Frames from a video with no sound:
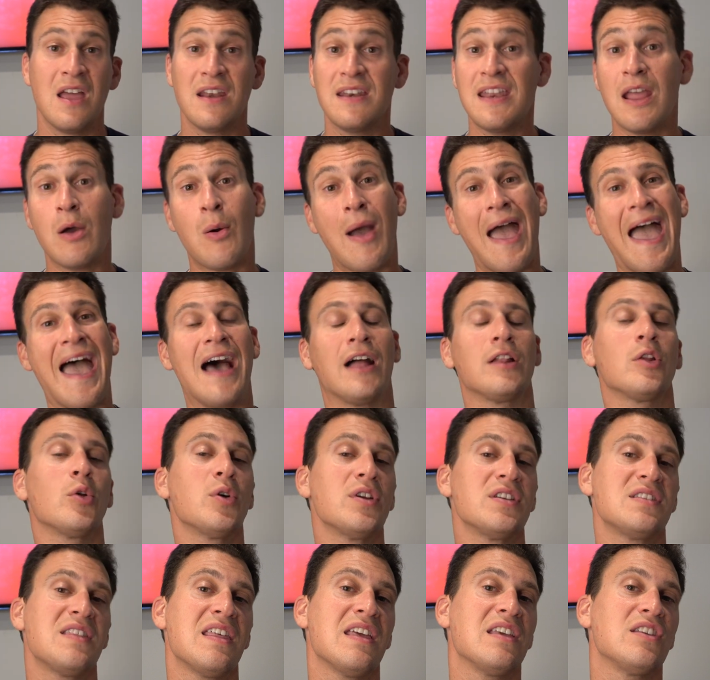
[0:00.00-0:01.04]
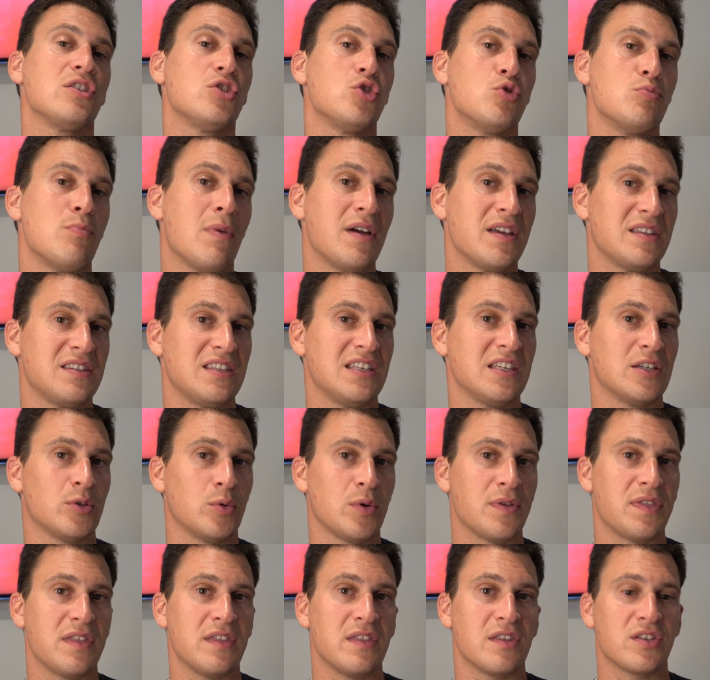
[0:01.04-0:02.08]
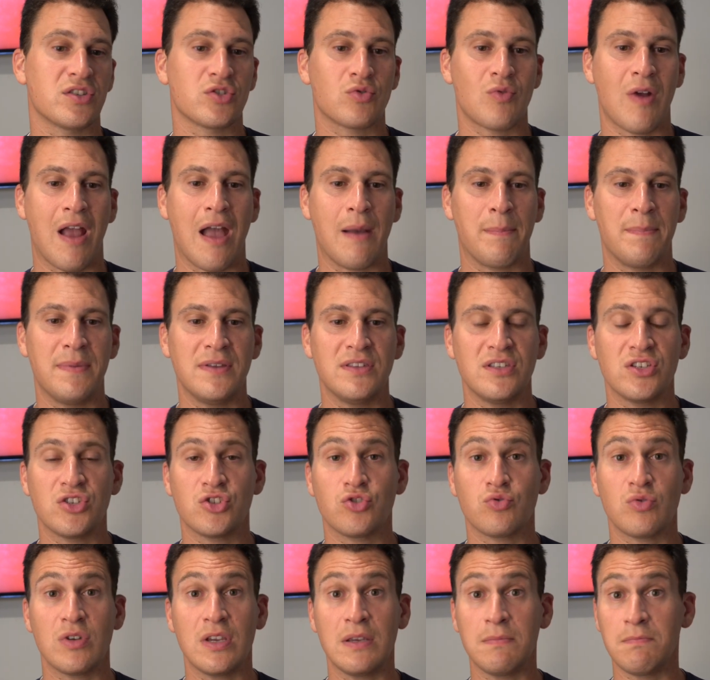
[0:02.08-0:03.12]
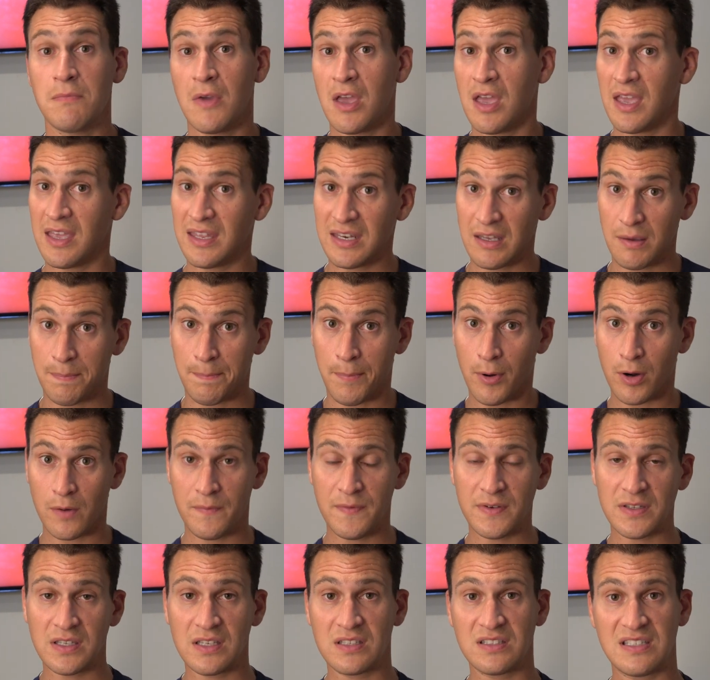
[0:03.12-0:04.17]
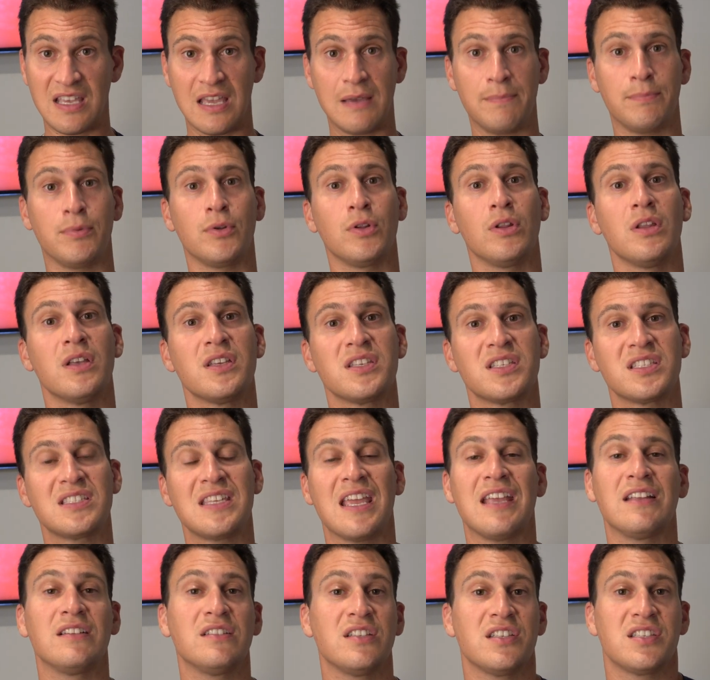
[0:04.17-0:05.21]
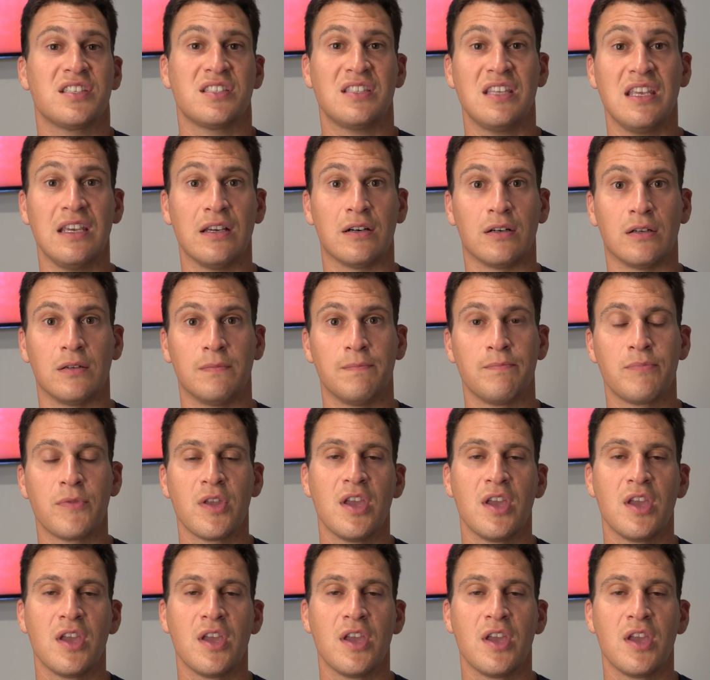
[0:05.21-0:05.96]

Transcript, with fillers: Now, alloys that you might deal with in the scrap industry, a perfect example, stainless steel.